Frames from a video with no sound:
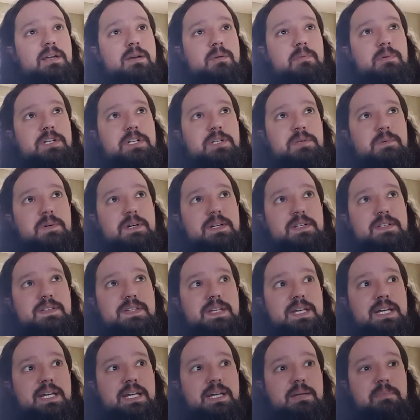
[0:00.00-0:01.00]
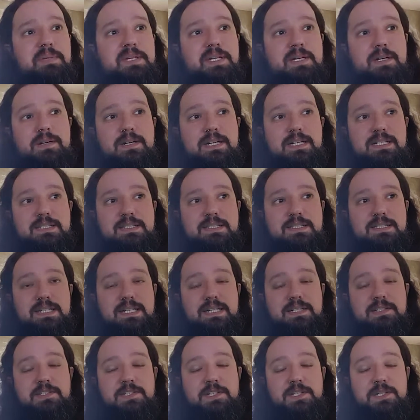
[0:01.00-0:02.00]
which was a PRS
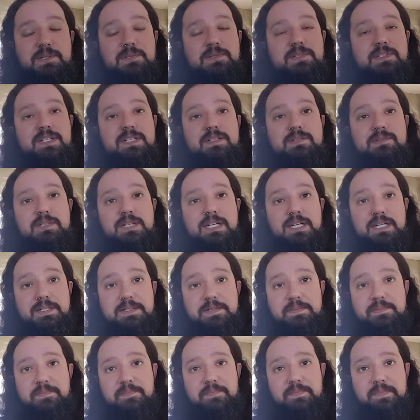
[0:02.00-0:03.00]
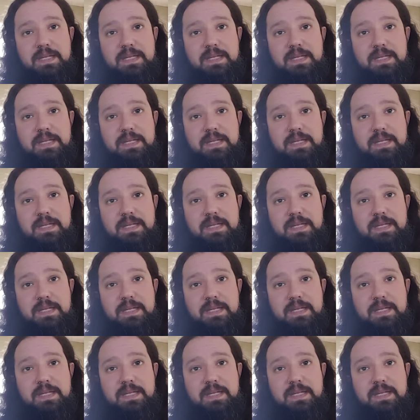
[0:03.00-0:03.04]
S2 single cut,